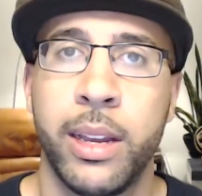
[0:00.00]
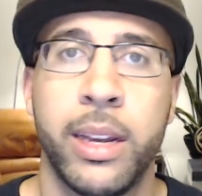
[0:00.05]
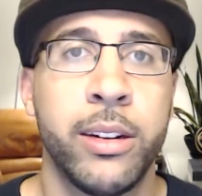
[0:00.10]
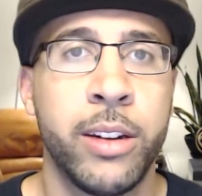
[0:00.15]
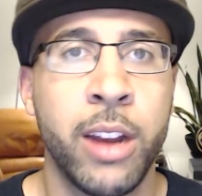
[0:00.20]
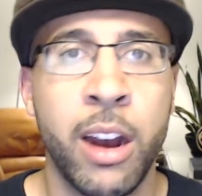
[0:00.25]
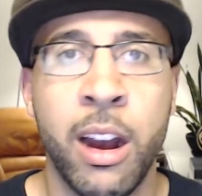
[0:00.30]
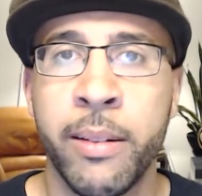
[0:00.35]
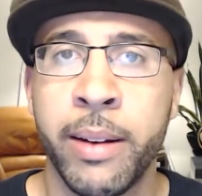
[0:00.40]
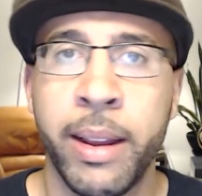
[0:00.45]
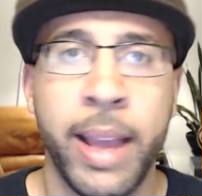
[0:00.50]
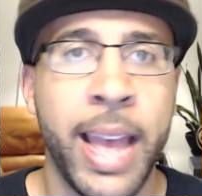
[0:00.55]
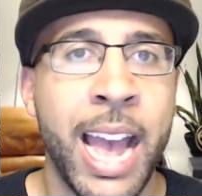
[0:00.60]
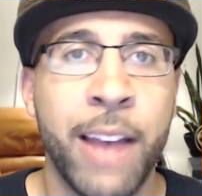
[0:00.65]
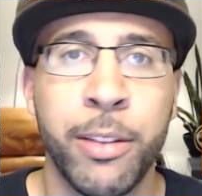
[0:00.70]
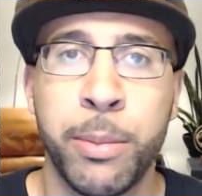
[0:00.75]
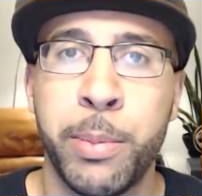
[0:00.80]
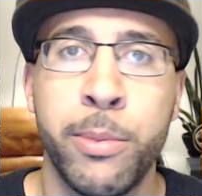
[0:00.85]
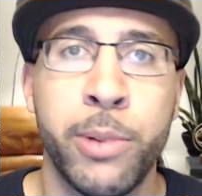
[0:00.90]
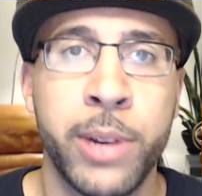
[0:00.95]
Darn it,
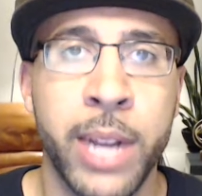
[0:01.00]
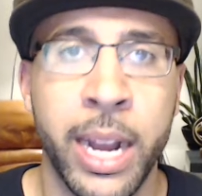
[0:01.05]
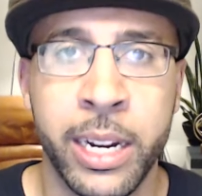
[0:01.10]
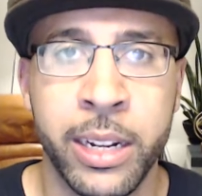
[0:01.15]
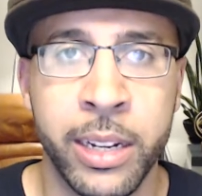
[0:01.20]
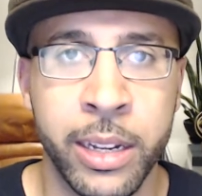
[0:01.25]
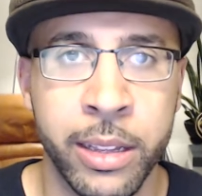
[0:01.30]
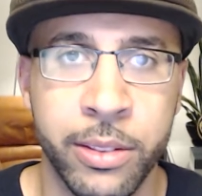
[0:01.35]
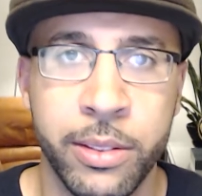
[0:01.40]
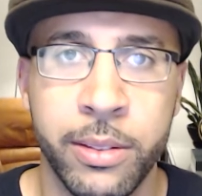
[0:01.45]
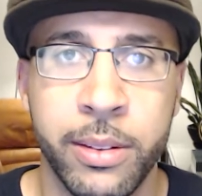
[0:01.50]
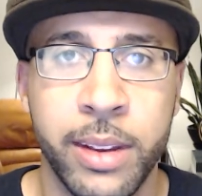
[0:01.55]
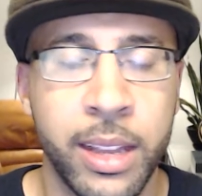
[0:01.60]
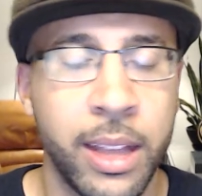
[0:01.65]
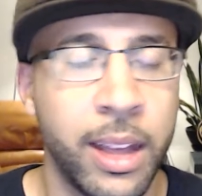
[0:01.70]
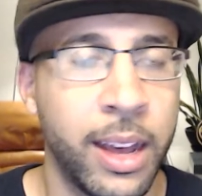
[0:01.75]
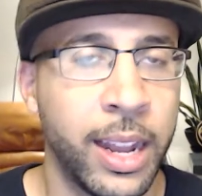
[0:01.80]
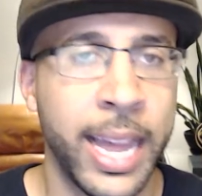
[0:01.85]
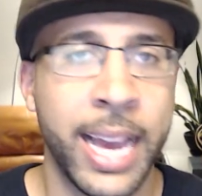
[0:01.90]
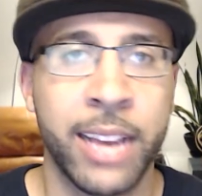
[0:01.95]
half the people got guns.
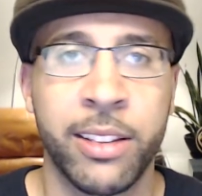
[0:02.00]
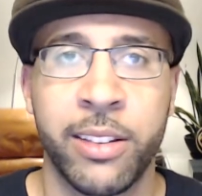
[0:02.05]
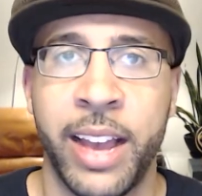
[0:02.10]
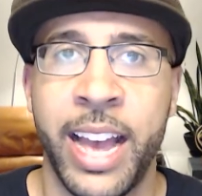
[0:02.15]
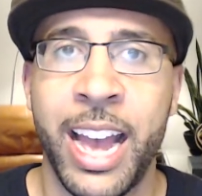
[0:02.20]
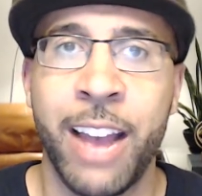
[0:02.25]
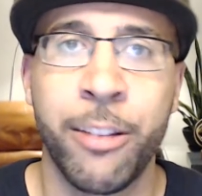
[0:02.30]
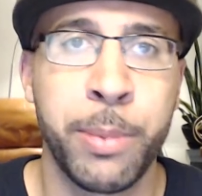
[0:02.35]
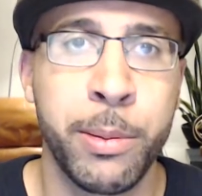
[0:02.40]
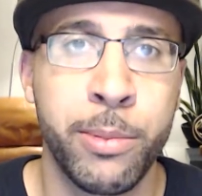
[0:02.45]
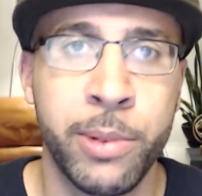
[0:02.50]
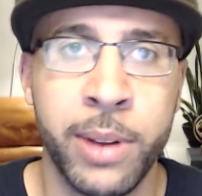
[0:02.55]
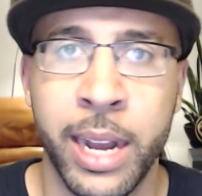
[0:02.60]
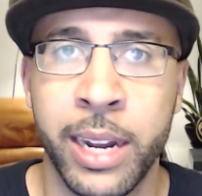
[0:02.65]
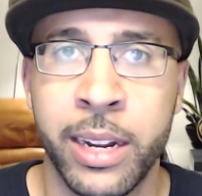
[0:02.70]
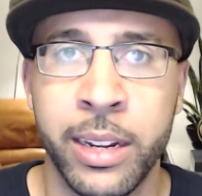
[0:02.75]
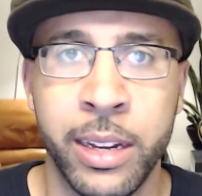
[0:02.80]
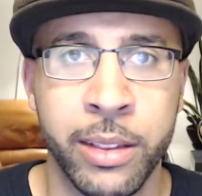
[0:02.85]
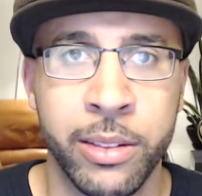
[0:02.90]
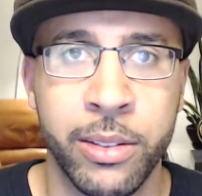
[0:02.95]
Alaska, half the people got
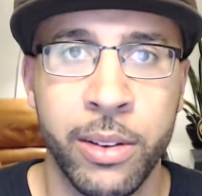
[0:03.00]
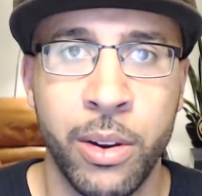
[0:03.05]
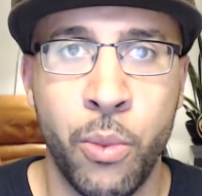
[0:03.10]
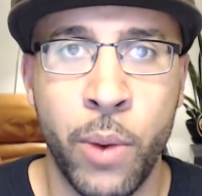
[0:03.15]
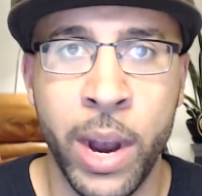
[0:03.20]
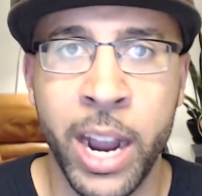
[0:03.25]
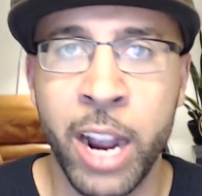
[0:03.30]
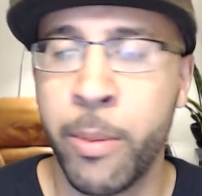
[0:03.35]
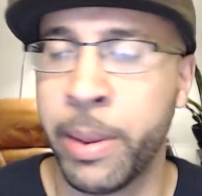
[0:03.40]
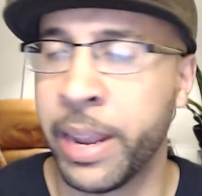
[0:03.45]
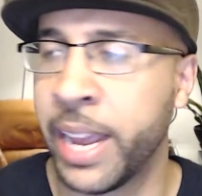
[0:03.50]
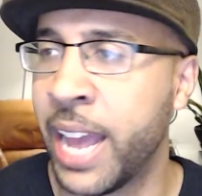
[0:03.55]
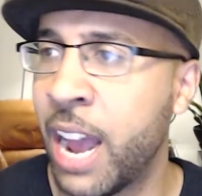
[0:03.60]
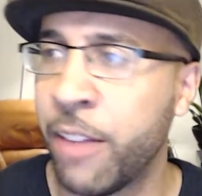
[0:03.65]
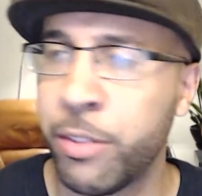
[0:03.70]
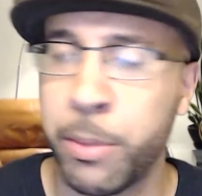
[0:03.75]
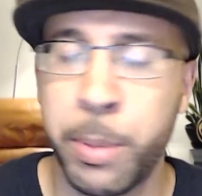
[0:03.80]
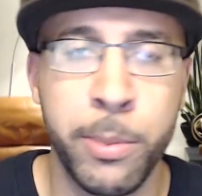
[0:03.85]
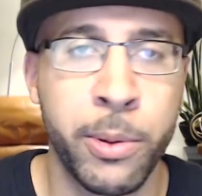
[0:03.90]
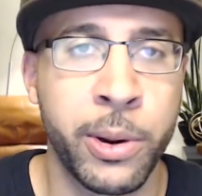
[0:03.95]
guns. Wyoming,
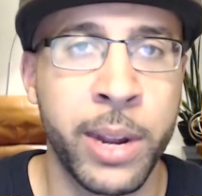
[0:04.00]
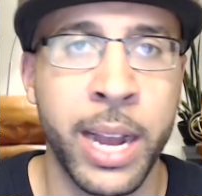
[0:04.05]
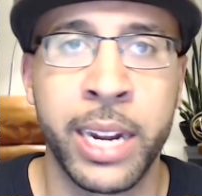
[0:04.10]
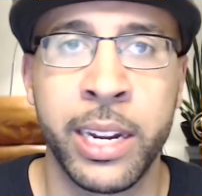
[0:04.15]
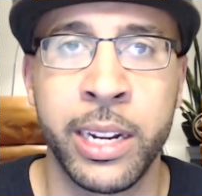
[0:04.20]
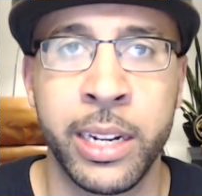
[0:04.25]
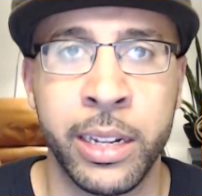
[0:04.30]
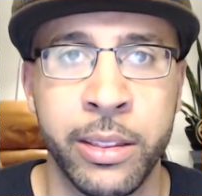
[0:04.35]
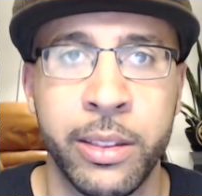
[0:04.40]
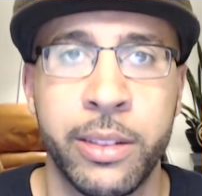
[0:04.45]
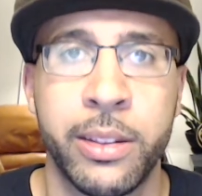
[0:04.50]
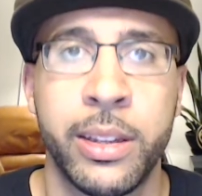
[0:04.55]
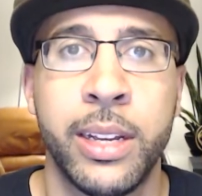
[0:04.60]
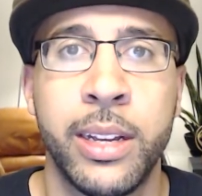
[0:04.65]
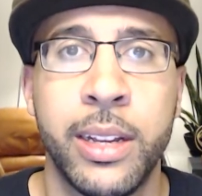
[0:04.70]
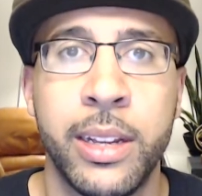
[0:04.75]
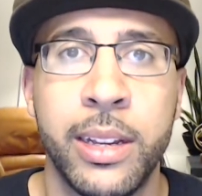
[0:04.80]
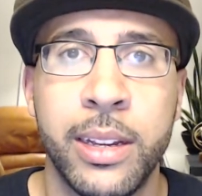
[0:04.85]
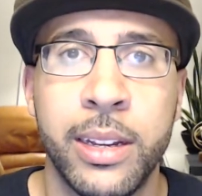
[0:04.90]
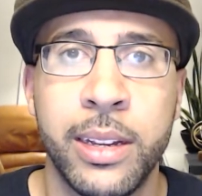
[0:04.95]
half the people got guns.
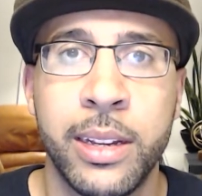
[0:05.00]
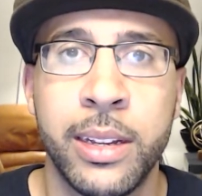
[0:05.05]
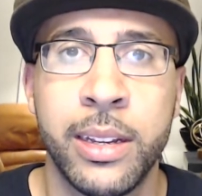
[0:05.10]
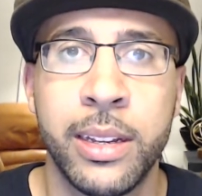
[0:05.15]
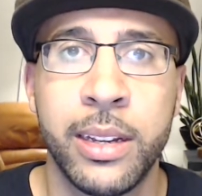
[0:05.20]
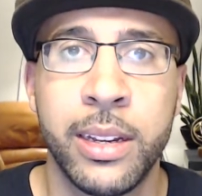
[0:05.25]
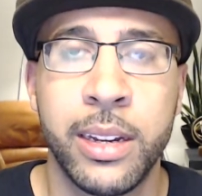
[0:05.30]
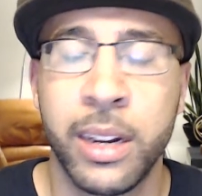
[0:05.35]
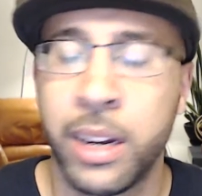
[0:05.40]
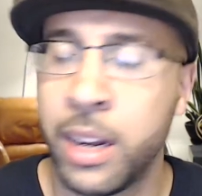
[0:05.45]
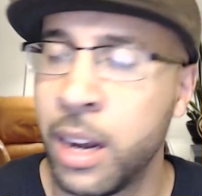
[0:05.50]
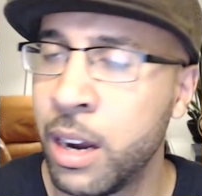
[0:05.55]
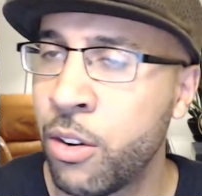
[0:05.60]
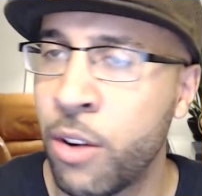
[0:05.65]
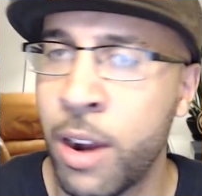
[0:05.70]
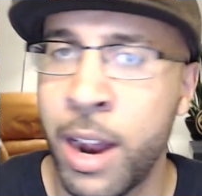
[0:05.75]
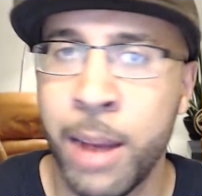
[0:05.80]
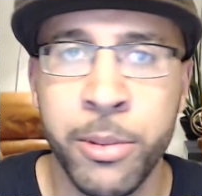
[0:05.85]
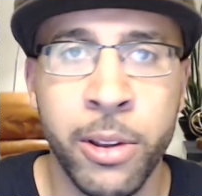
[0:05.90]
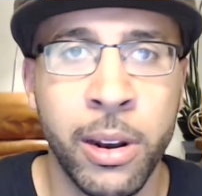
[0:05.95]
Gun
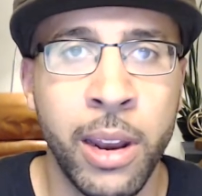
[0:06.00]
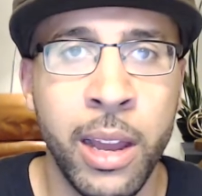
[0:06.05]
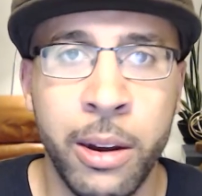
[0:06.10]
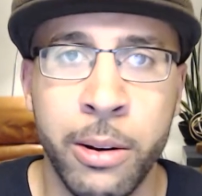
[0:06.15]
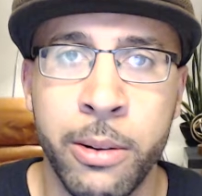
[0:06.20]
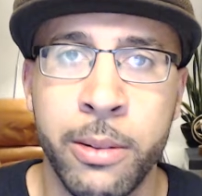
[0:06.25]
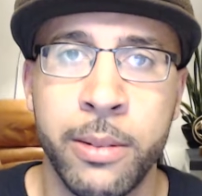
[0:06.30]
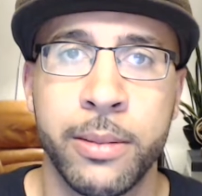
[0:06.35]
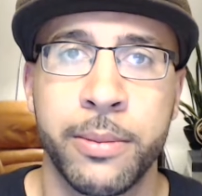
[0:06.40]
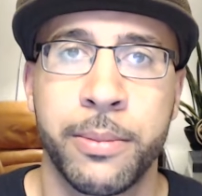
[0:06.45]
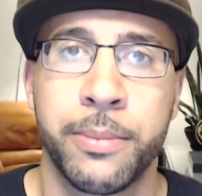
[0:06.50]
crimes are low.